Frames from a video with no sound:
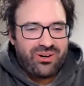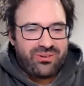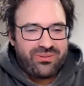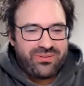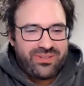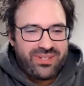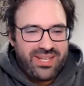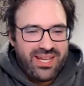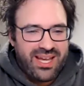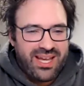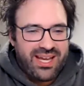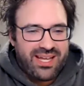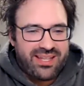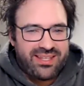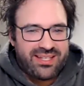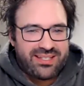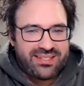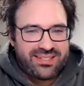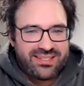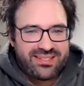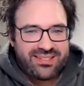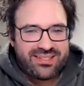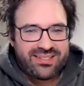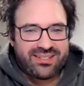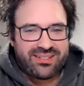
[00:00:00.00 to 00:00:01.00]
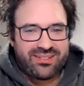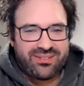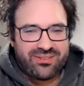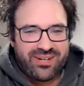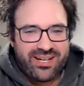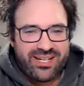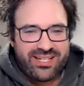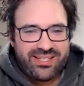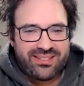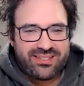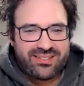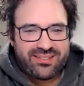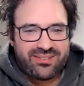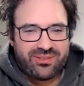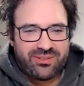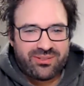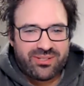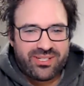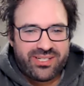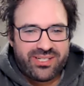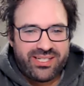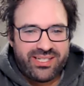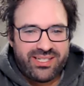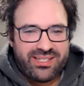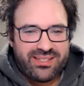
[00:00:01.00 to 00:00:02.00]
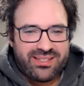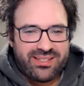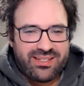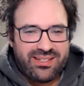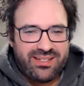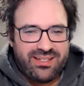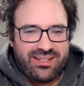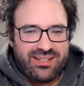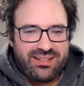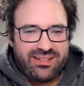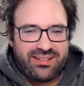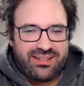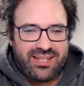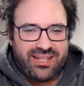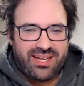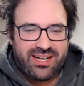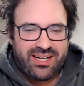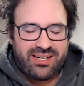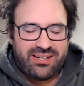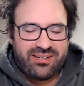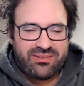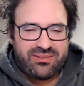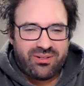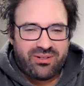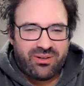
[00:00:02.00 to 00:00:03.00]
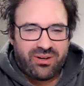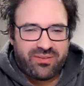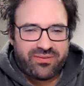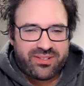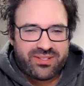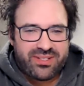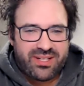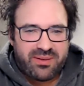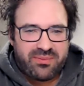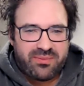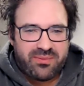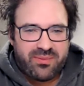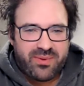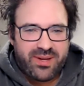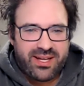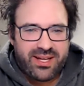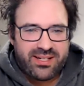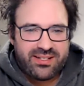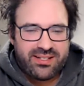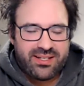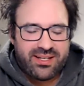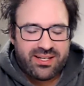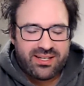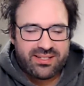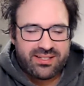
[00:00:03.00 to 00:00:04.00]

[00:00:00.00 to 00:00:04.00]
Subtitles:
yeah, this is a great story that I don't know off the top of my head.